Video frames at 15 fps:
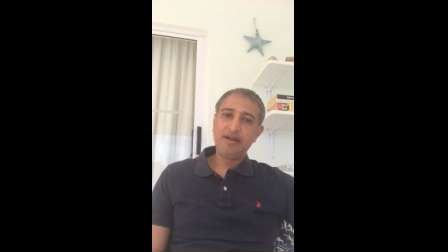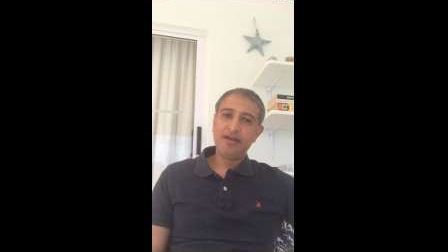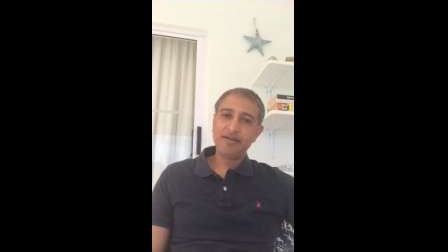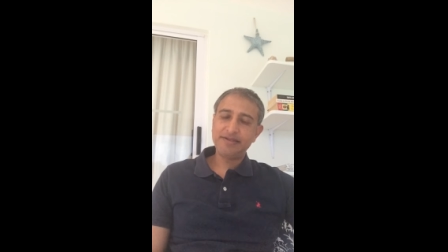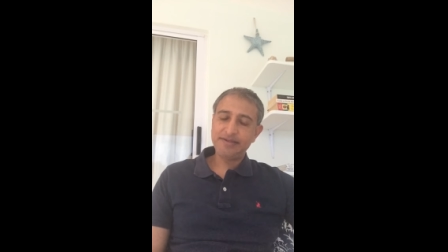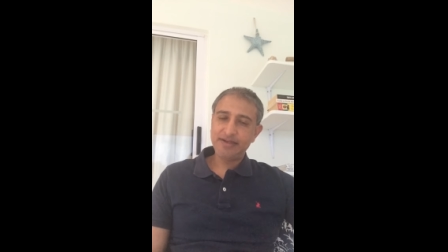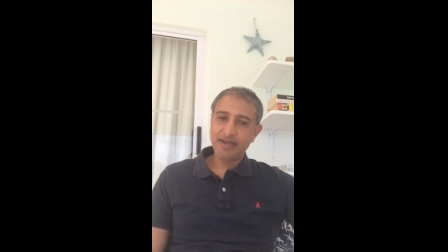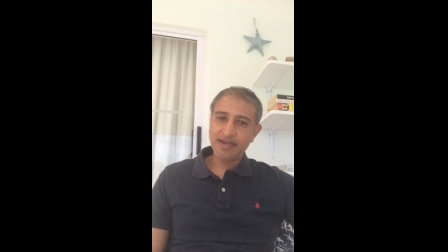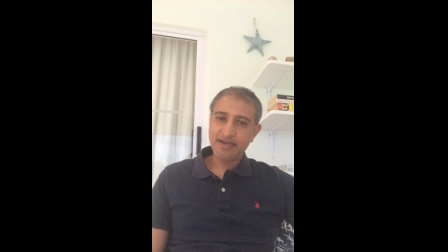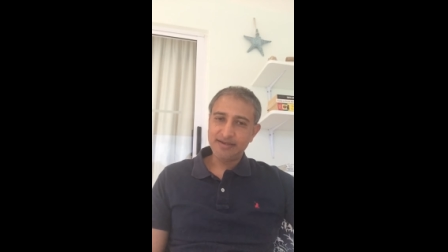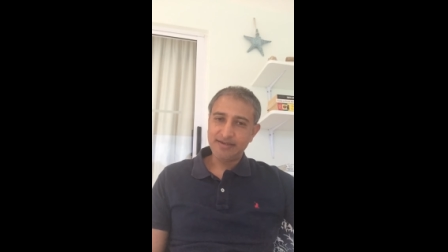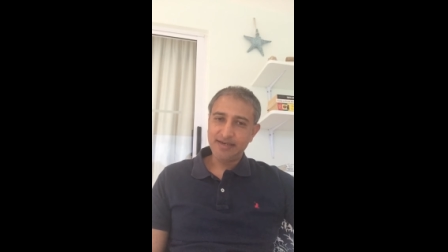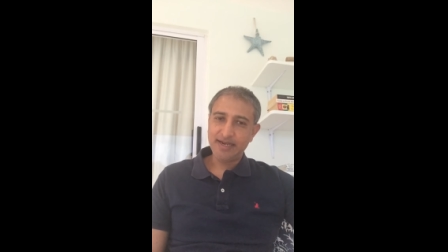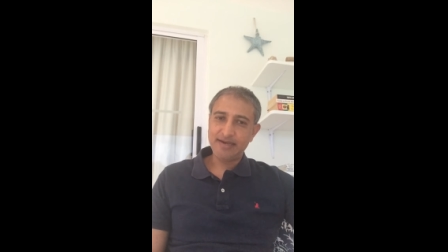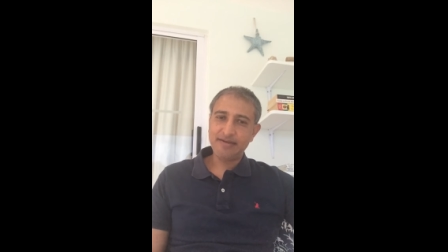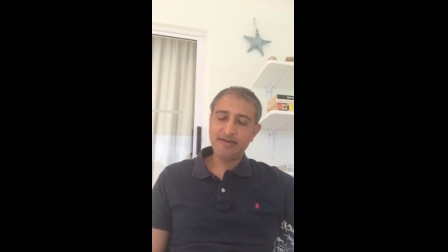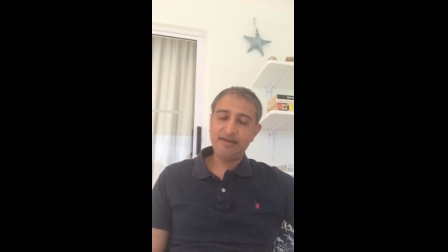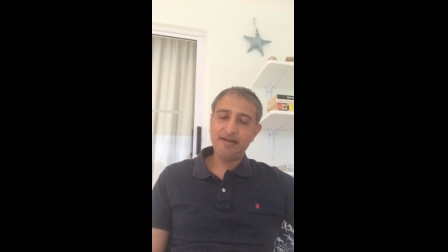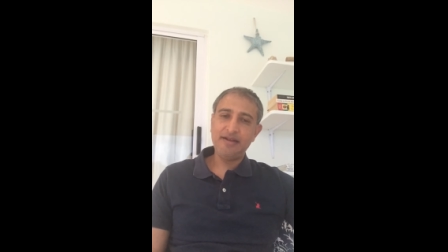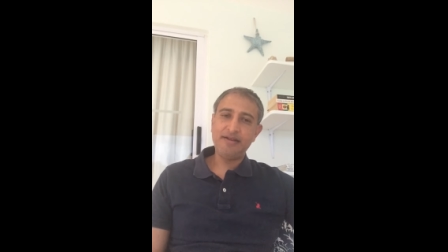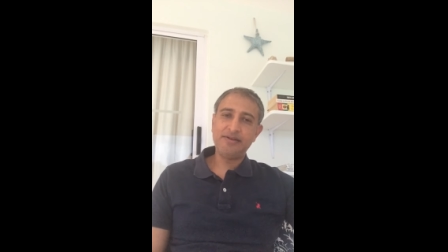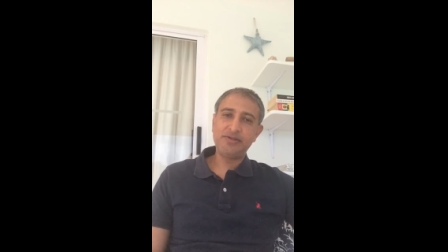listening
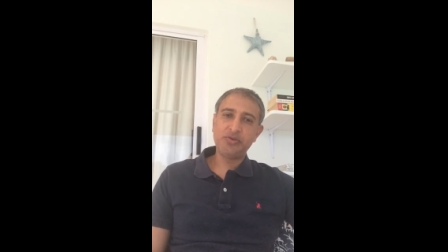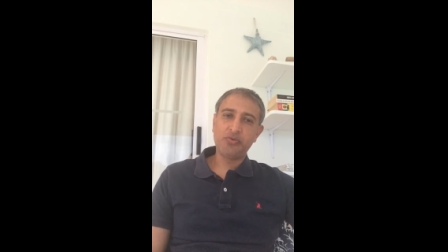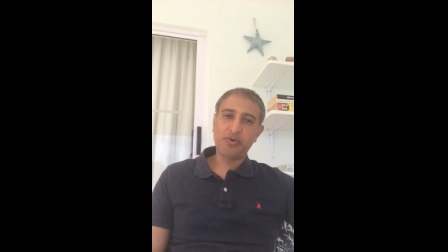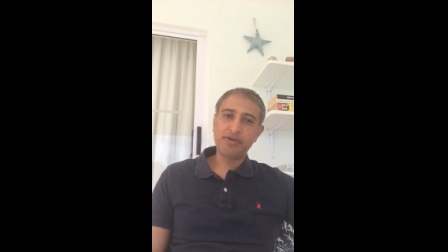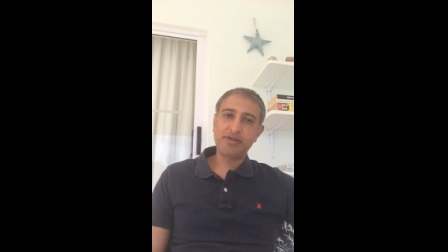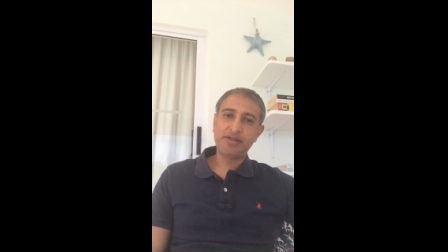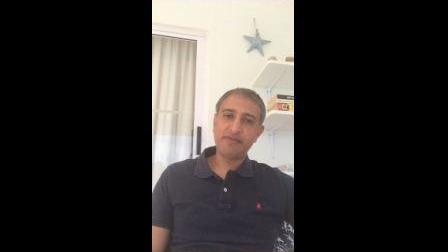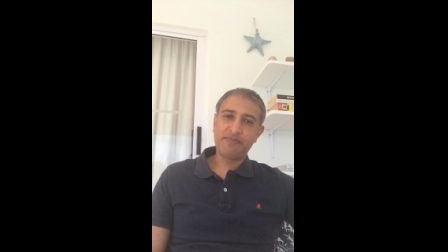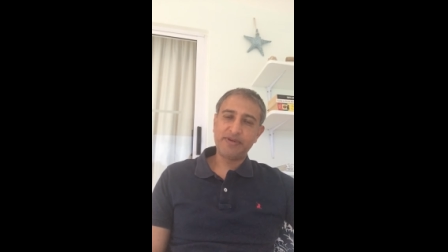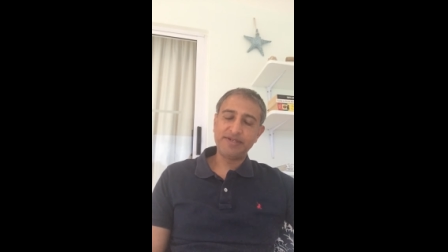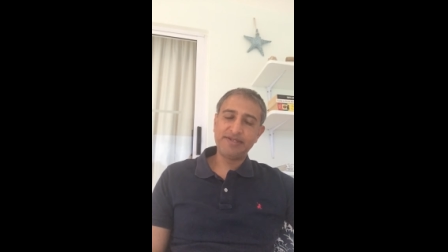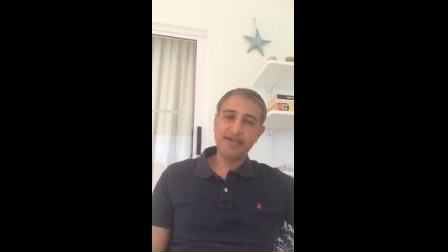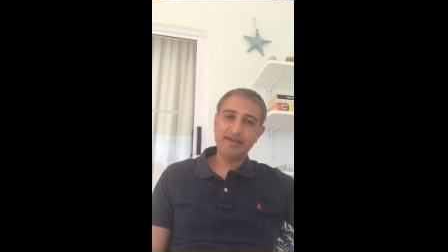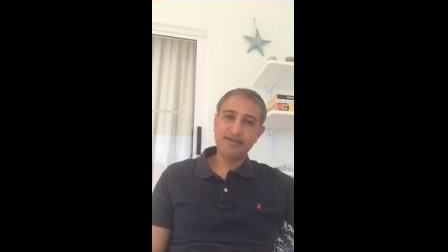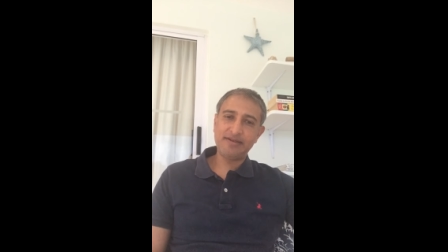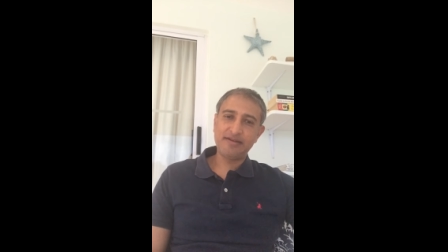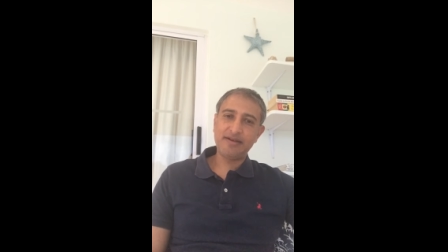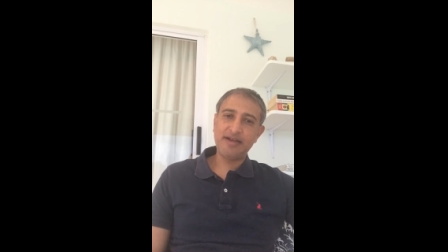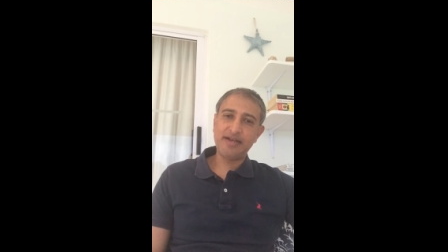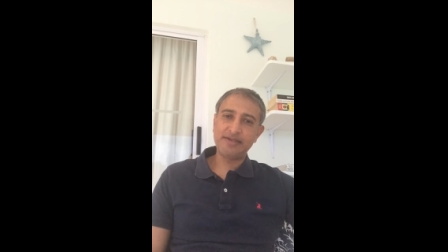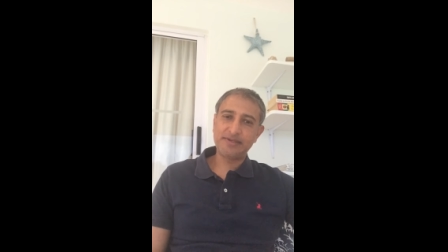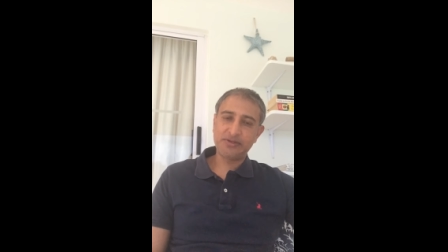intently to what the presenter
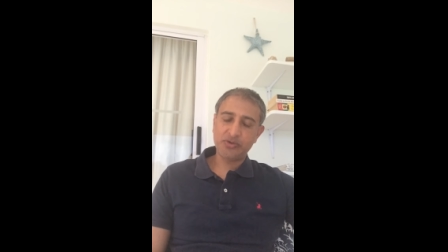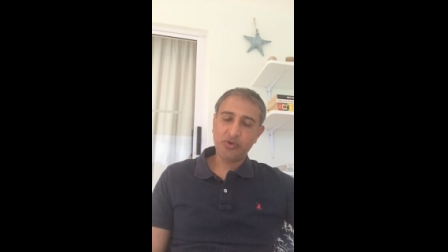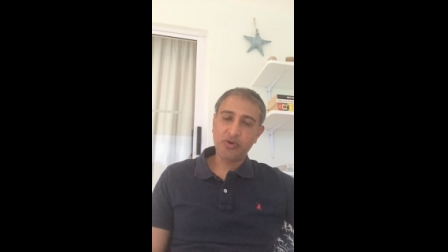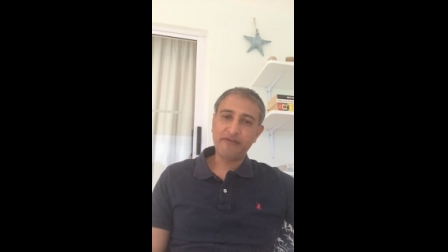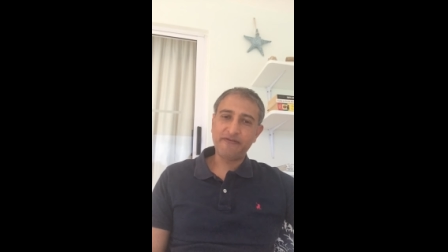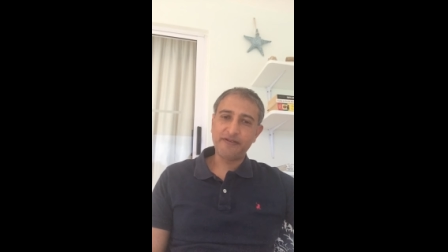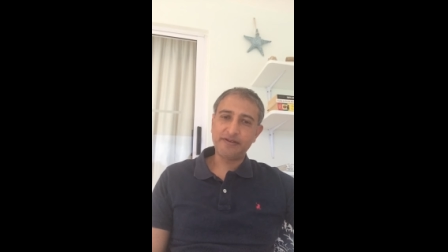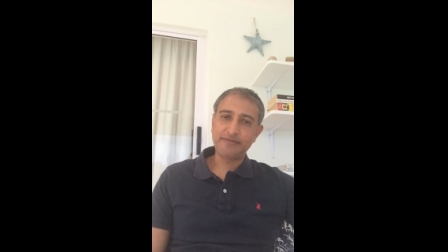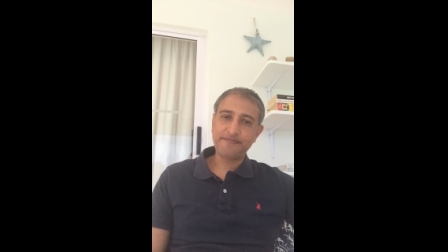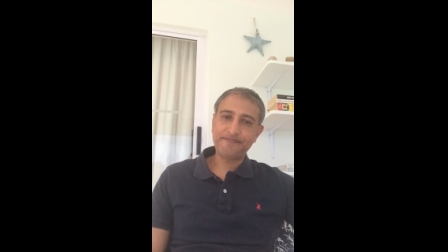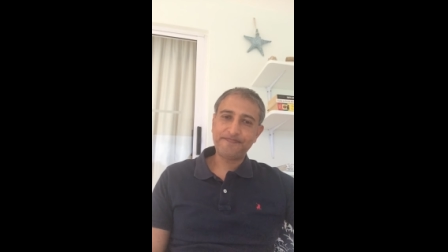has to offer.